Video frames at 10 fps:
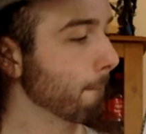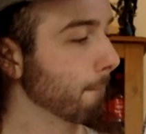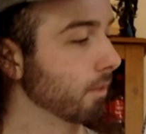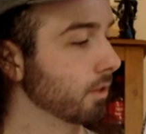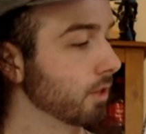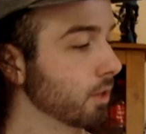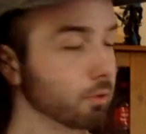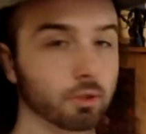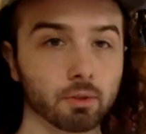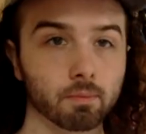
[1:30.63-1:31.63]
is equal
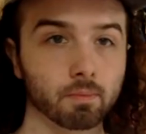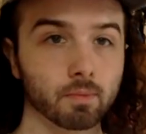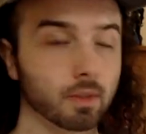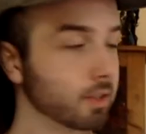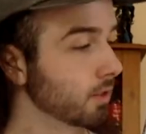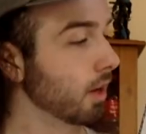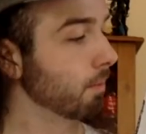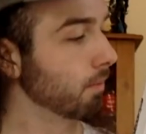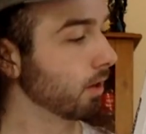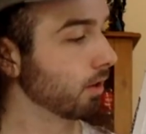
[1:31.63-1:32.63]
to the
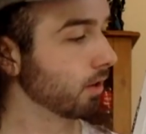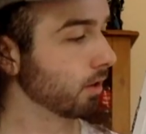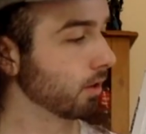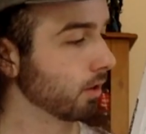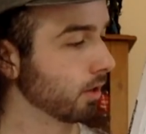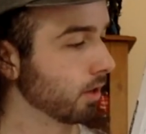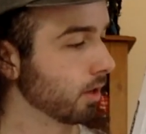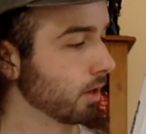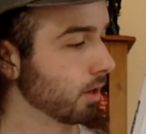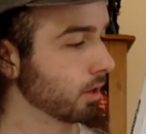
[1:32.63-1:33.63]
sum,
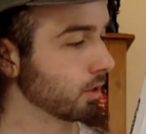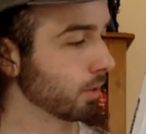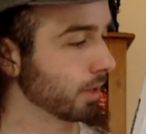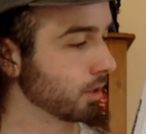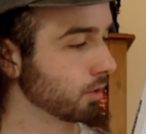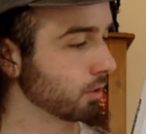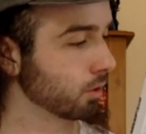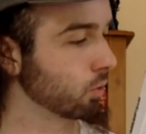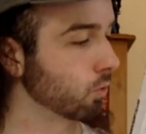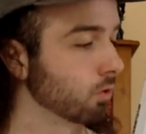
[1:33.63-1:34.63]
so we get to use a
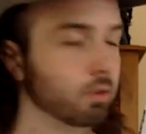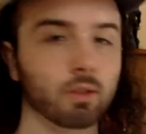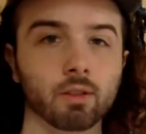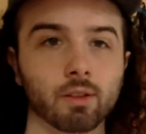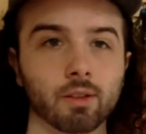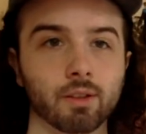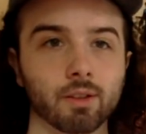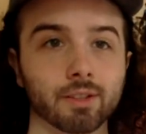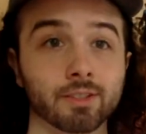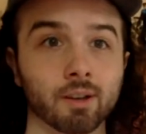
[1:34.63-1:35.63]
cool
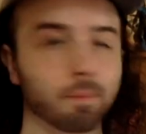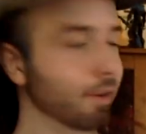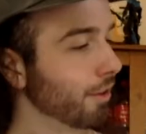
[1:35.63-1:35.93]
sum,